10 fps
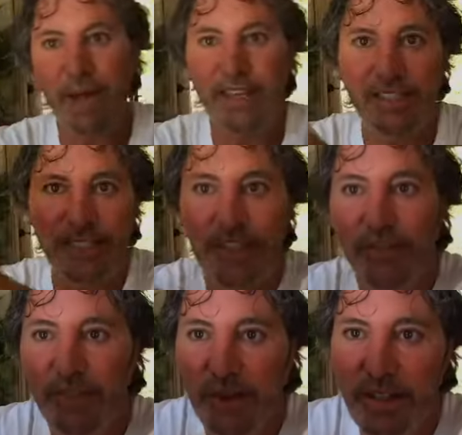
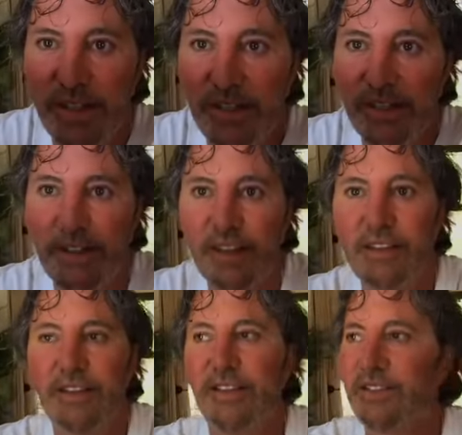CFO is here
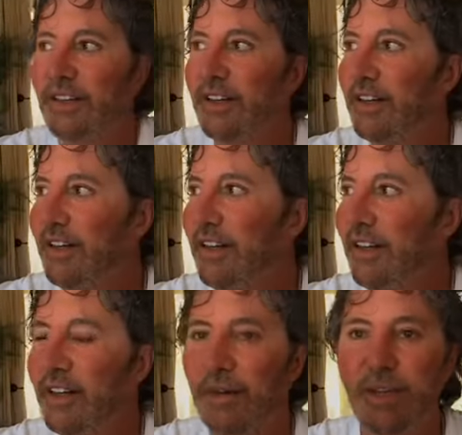this year,
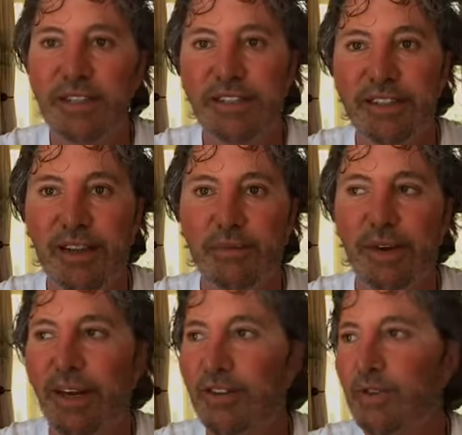and we just
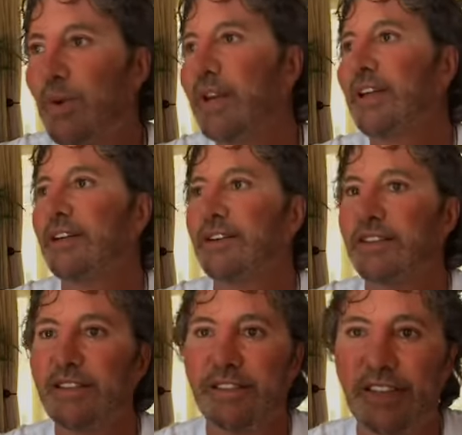celebrated 20
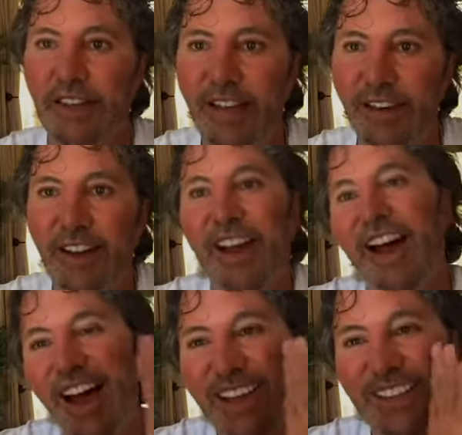years together.
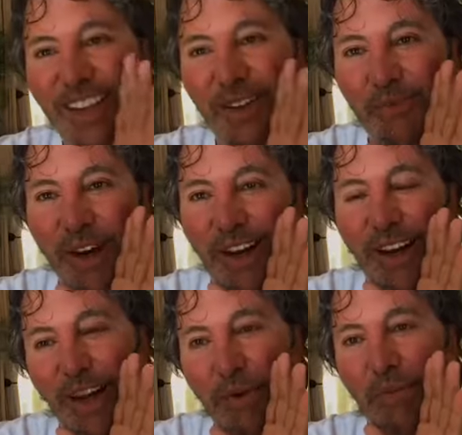I
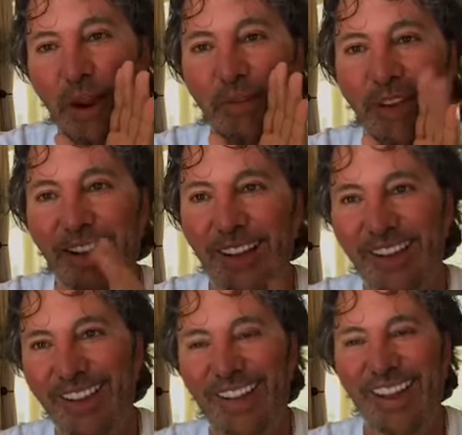celebrated. He was probably
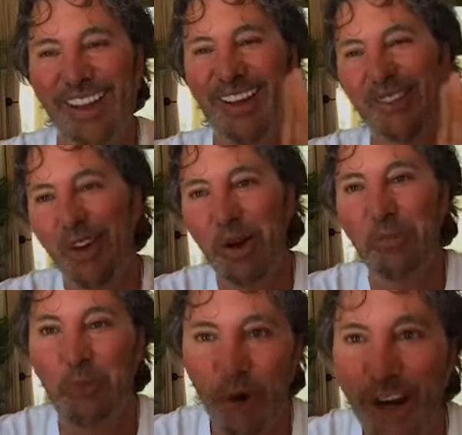
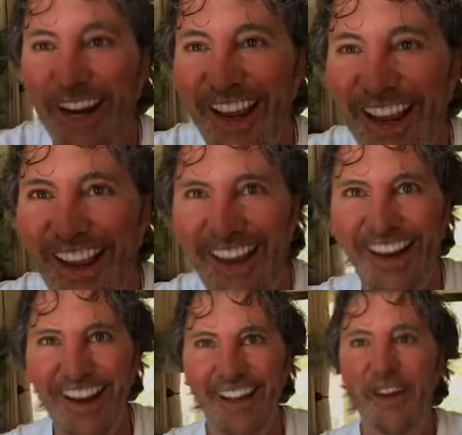mourning it,
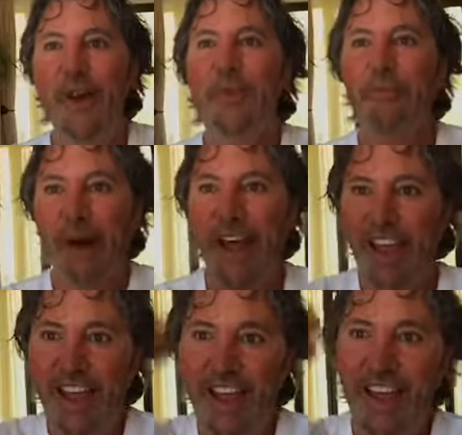you know?
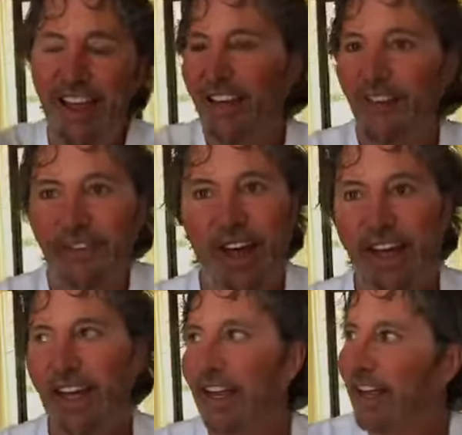But
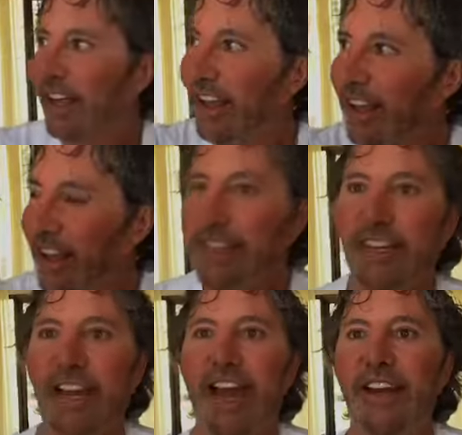fuck, that's
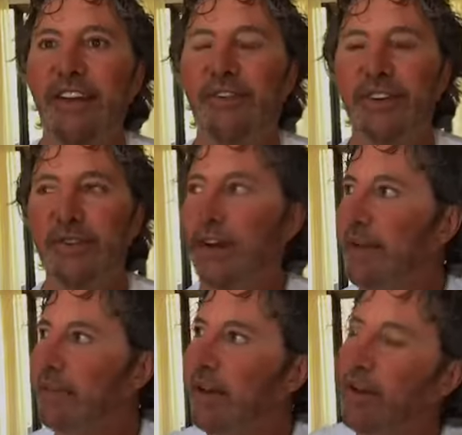a guy I know for 20.
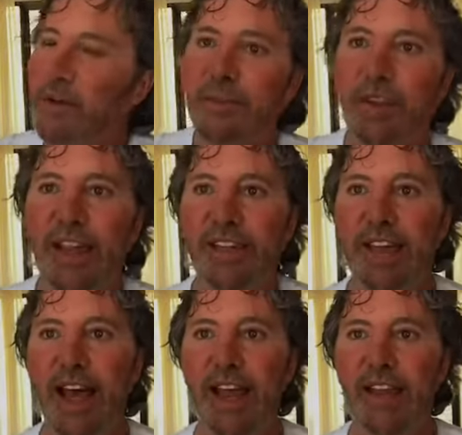I'm going to know him till I
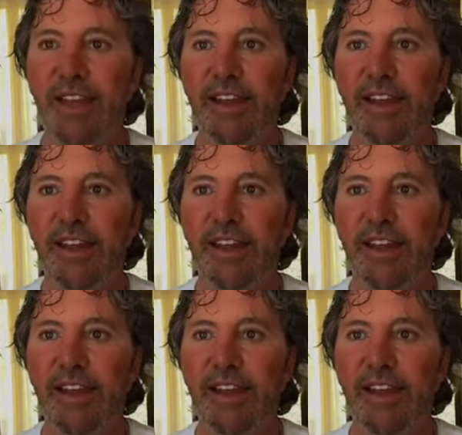die.